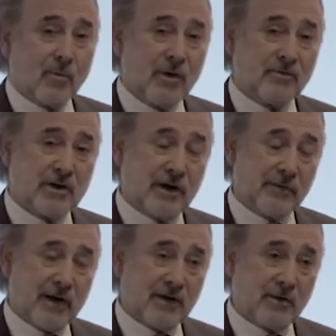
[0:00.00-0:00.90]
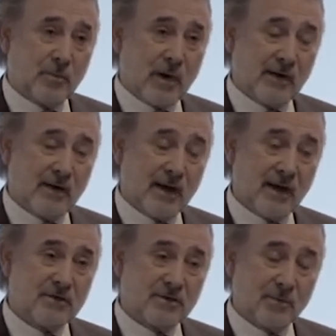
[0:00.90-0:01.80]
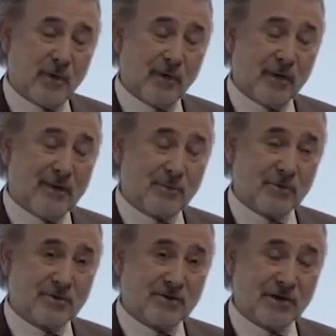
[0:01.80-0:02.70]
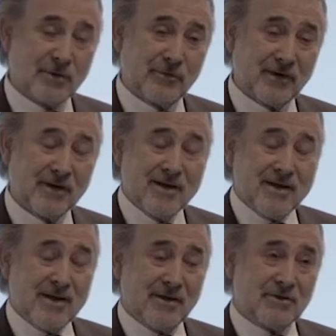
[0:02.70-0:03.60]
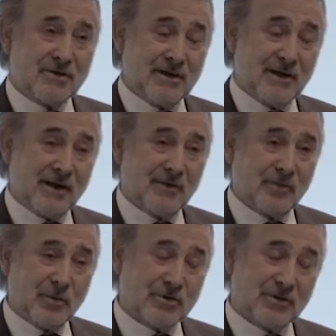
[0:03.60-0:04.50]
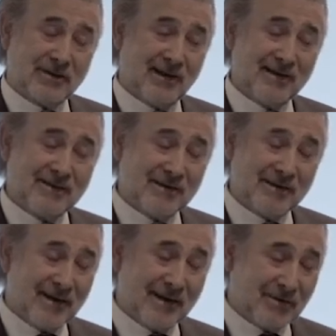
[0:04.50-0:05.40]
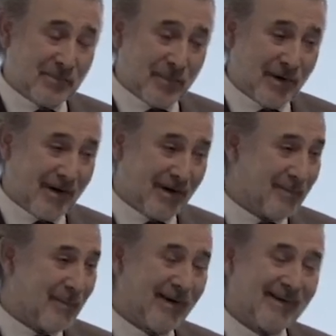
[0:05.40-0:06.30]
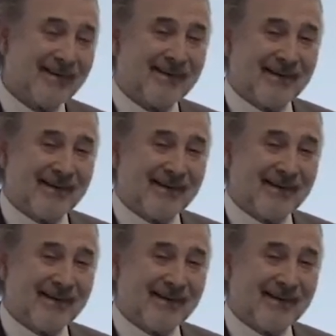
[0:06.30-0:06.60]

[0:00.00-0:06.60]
We've generated one case and we were able to solve it in Sydney. Unfortunately, it didn't go to Prague, but